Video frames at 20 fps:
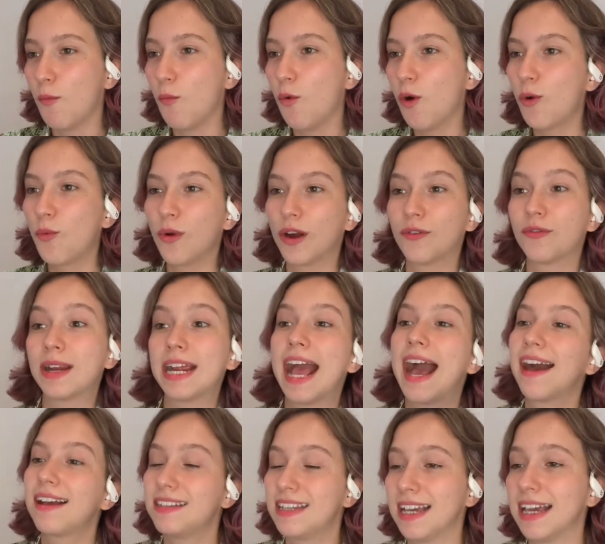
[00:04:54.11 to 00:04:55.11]
what we're
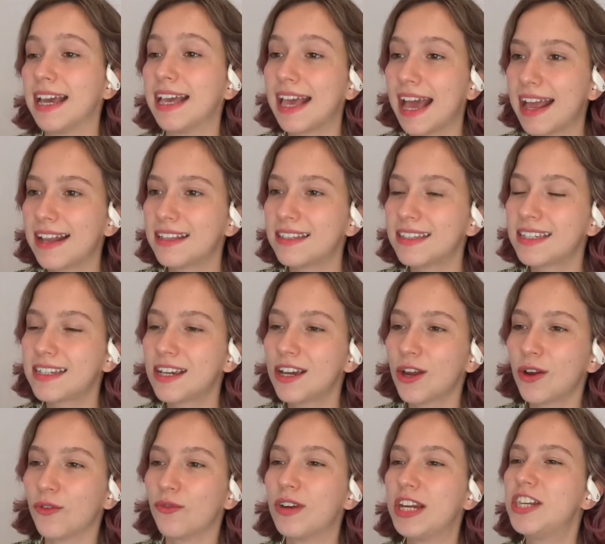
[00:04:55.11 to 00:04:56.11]
reacting against,
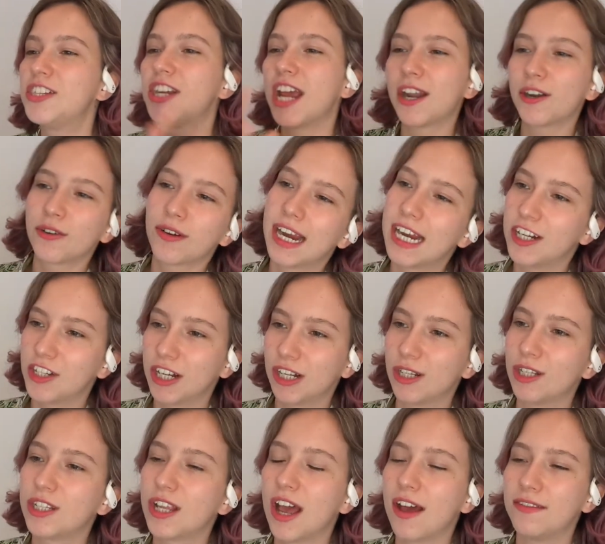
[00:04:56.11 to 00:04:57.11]
regeneration
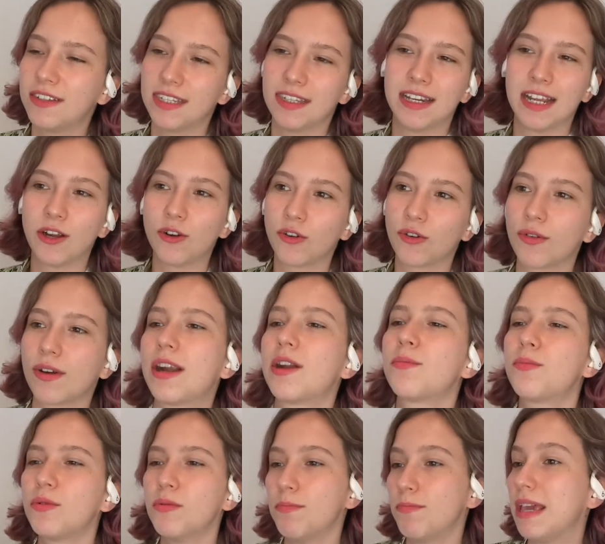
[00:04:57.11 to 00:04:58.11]
serves as an
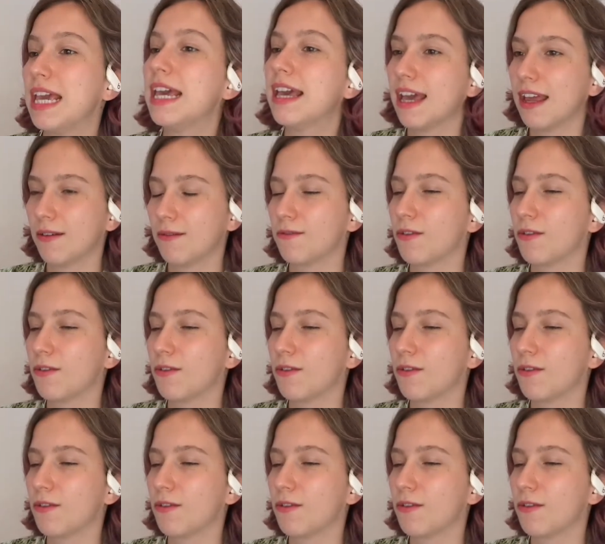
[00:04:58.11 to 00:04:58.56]
incredible beacon